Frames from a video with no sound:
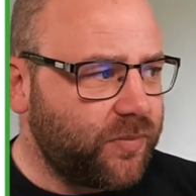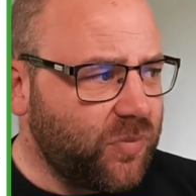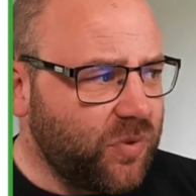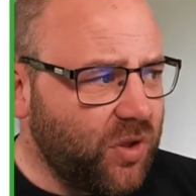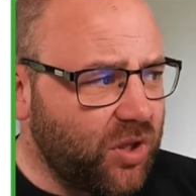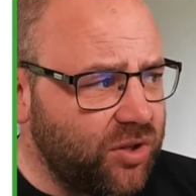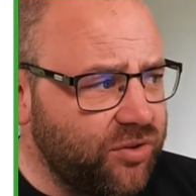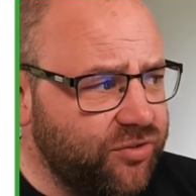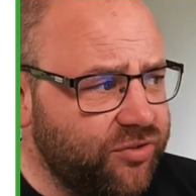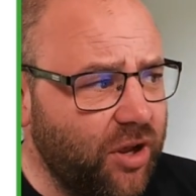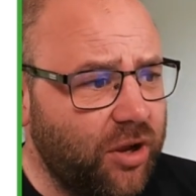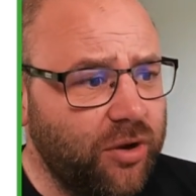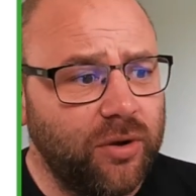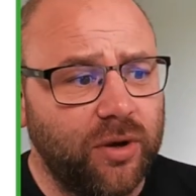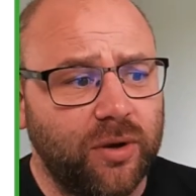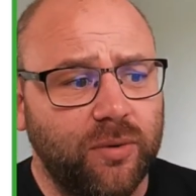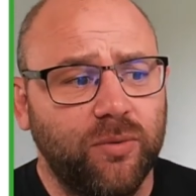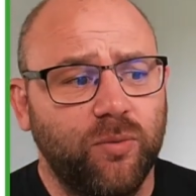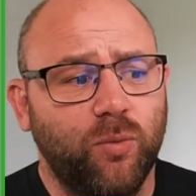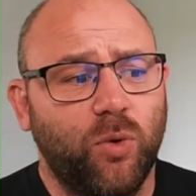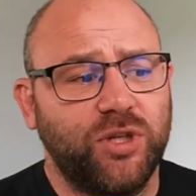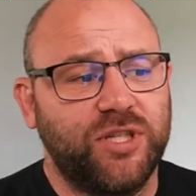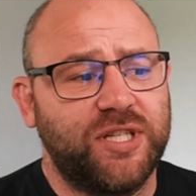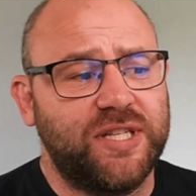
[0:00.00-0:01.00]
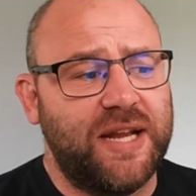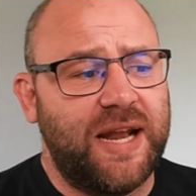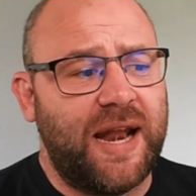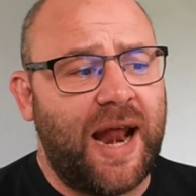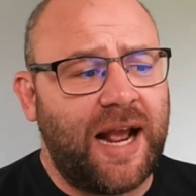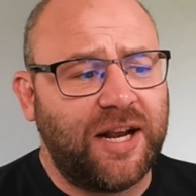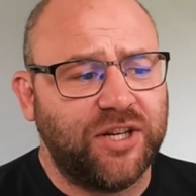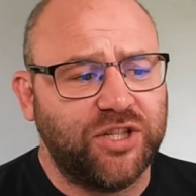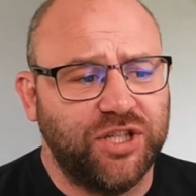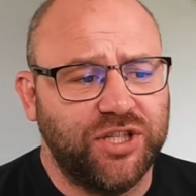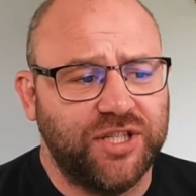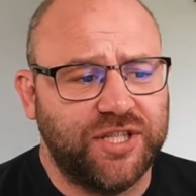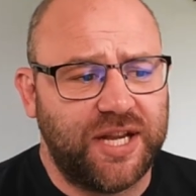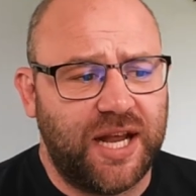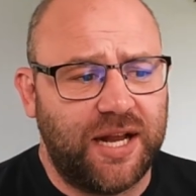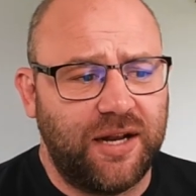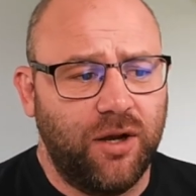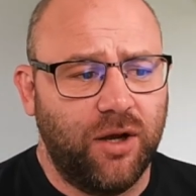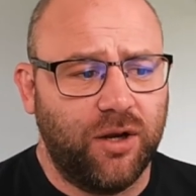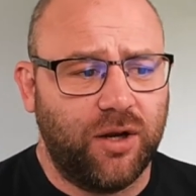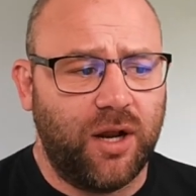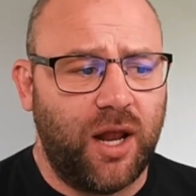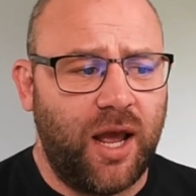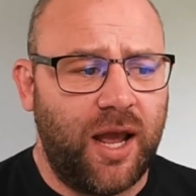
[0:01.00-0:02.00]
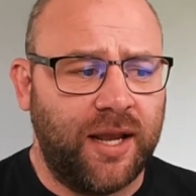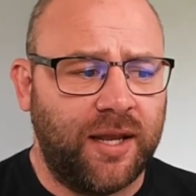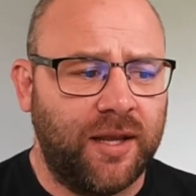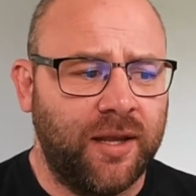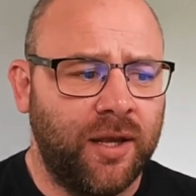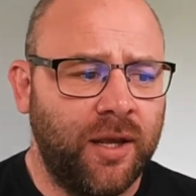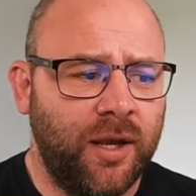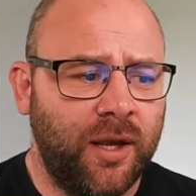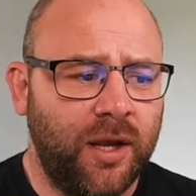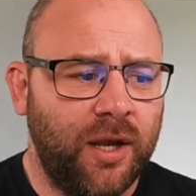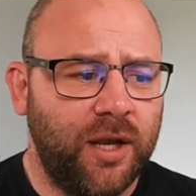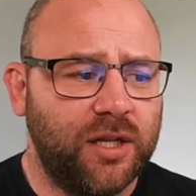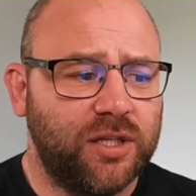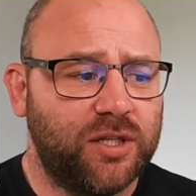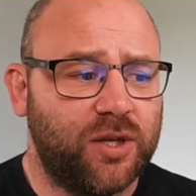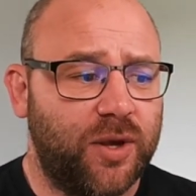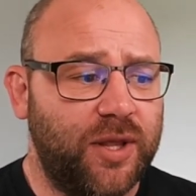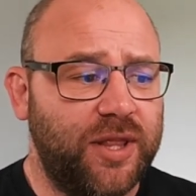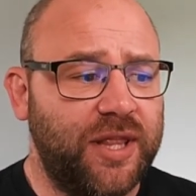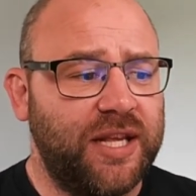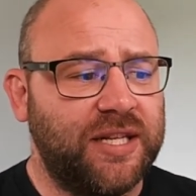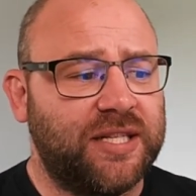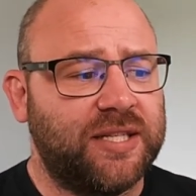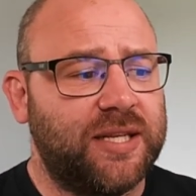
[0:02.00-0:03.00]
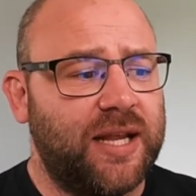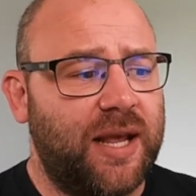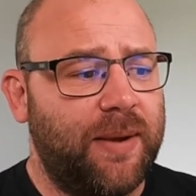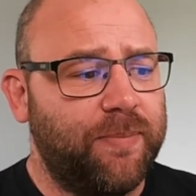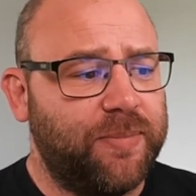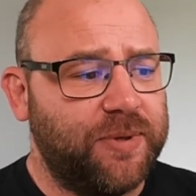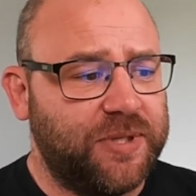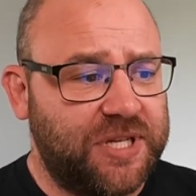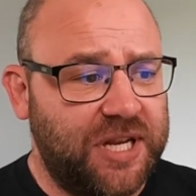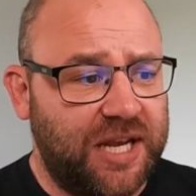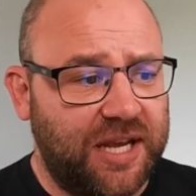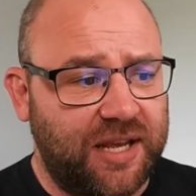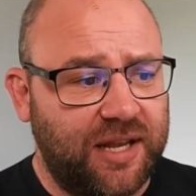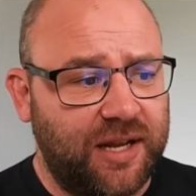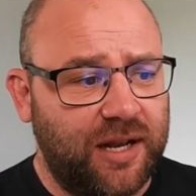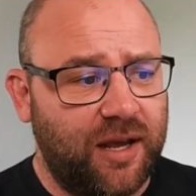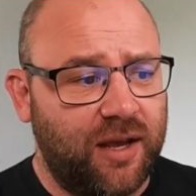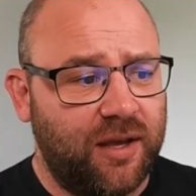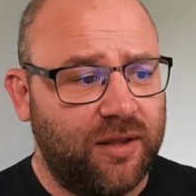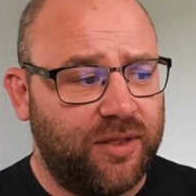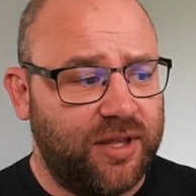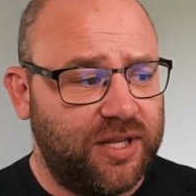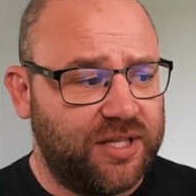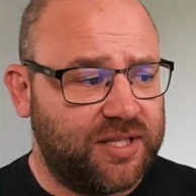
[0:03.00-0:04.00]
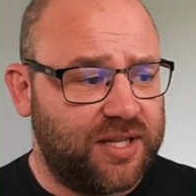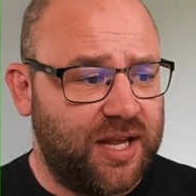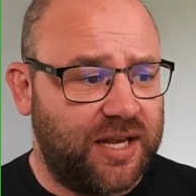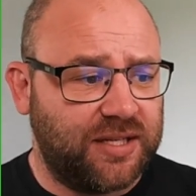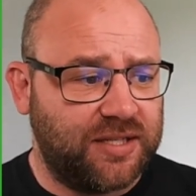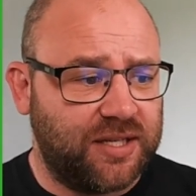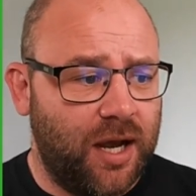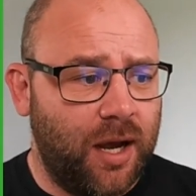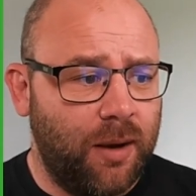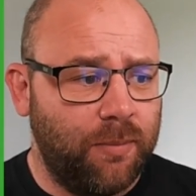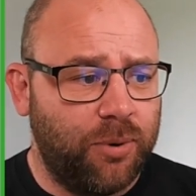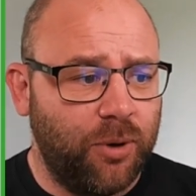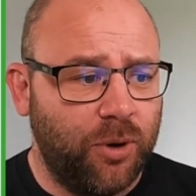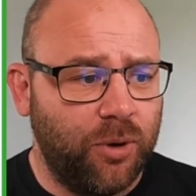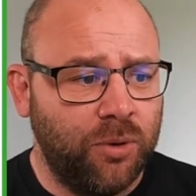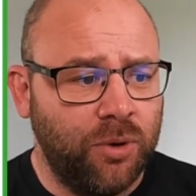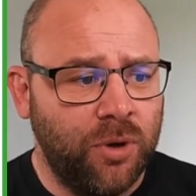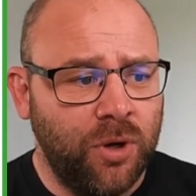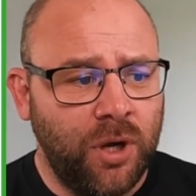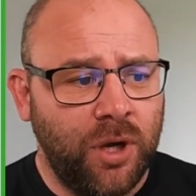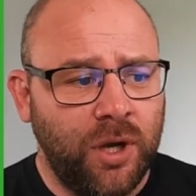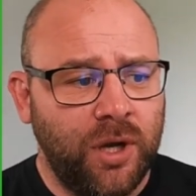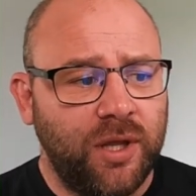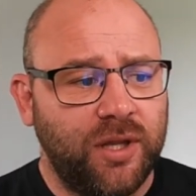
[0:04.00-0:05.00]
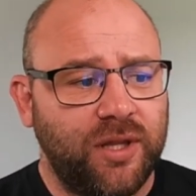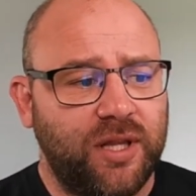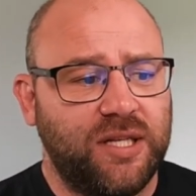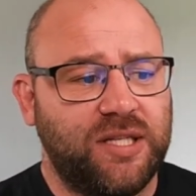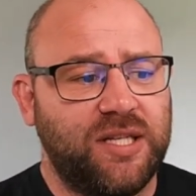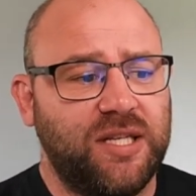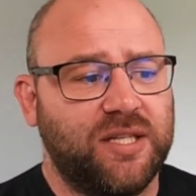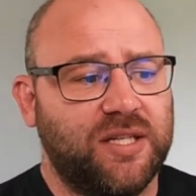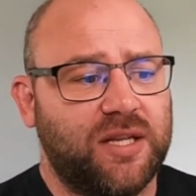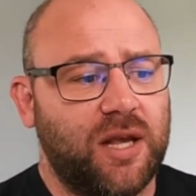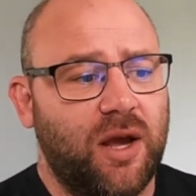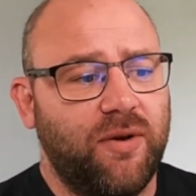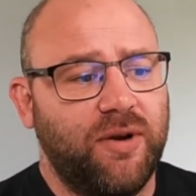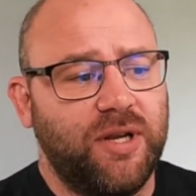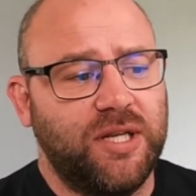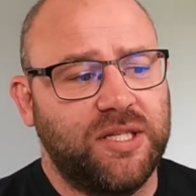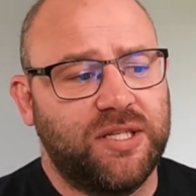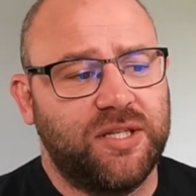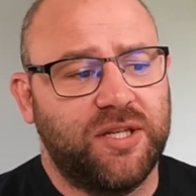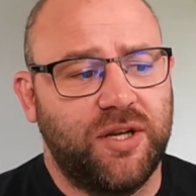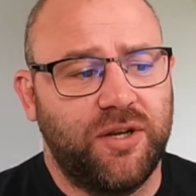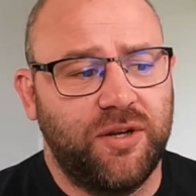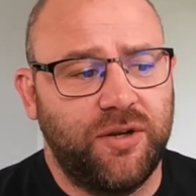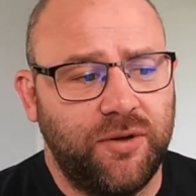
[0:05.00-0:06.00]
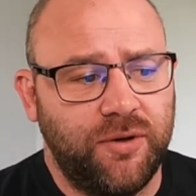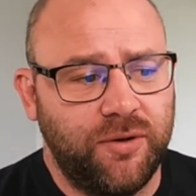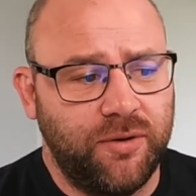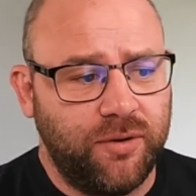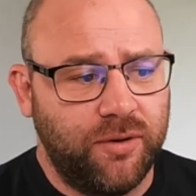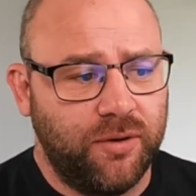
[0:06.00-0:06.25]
So what does an action set look like? So in this example, this is going to